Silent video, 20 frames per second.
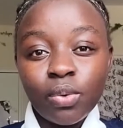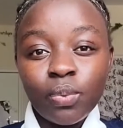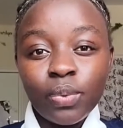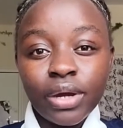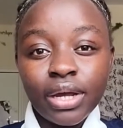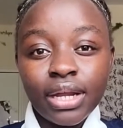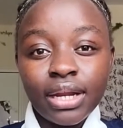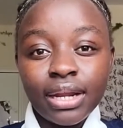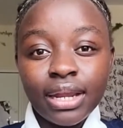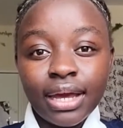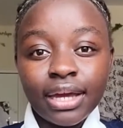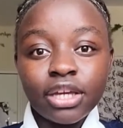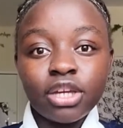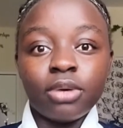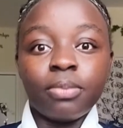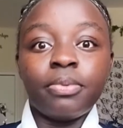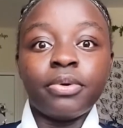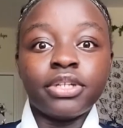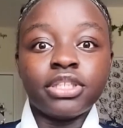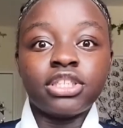with like
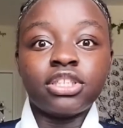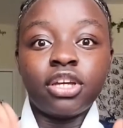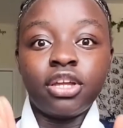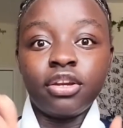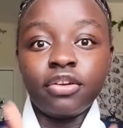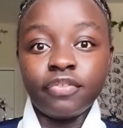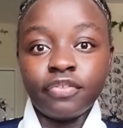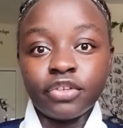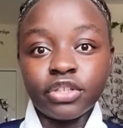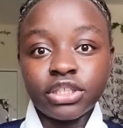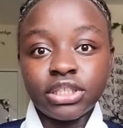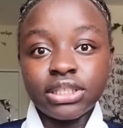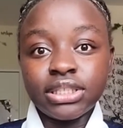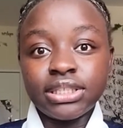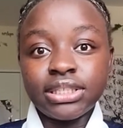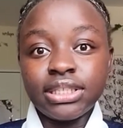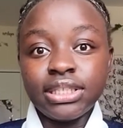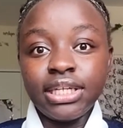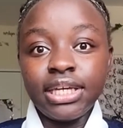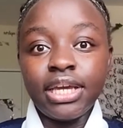your personal
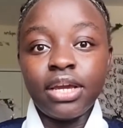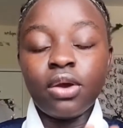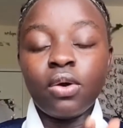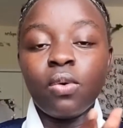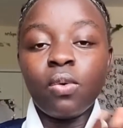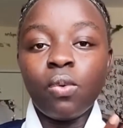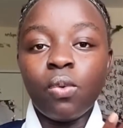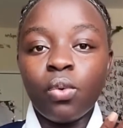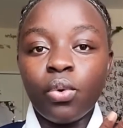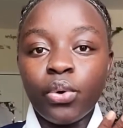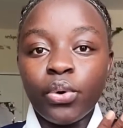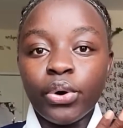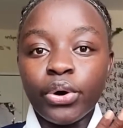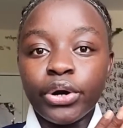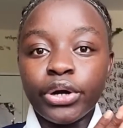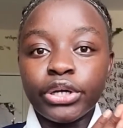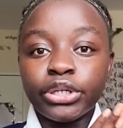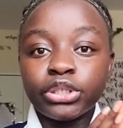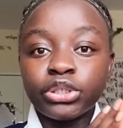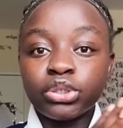university
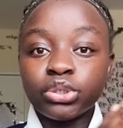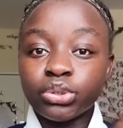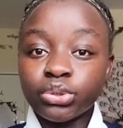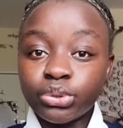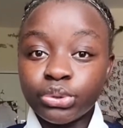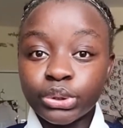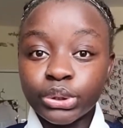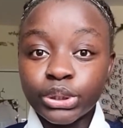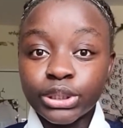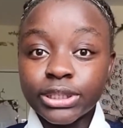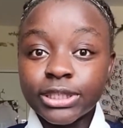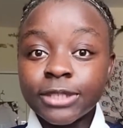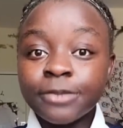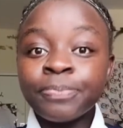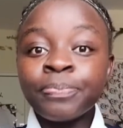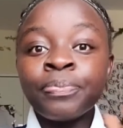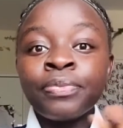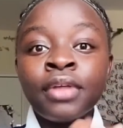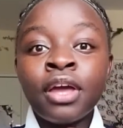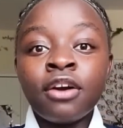or school
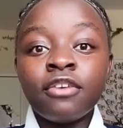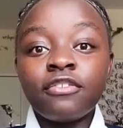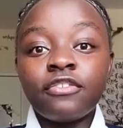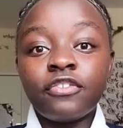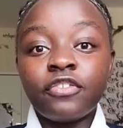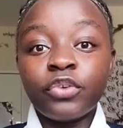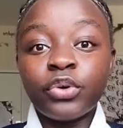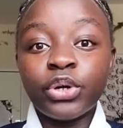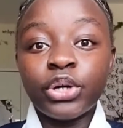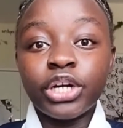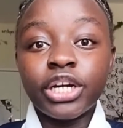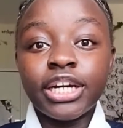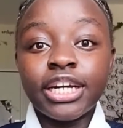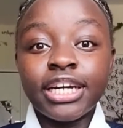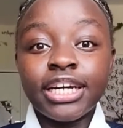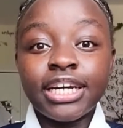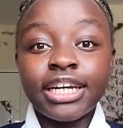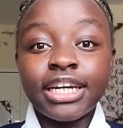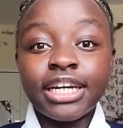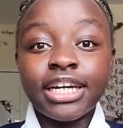
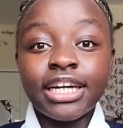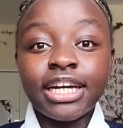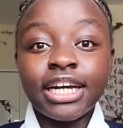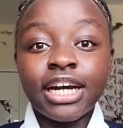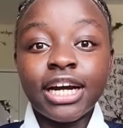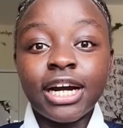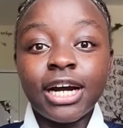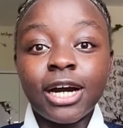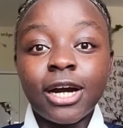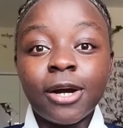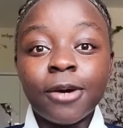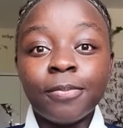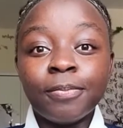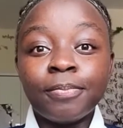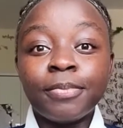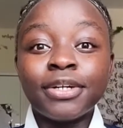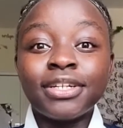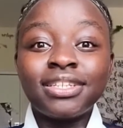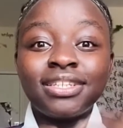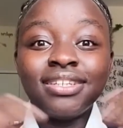for
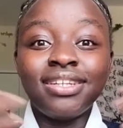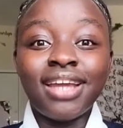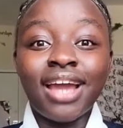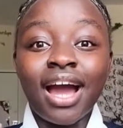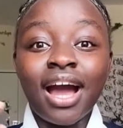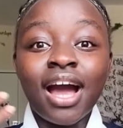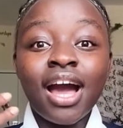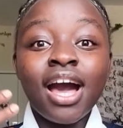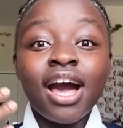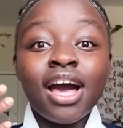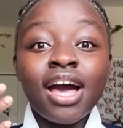but yeah,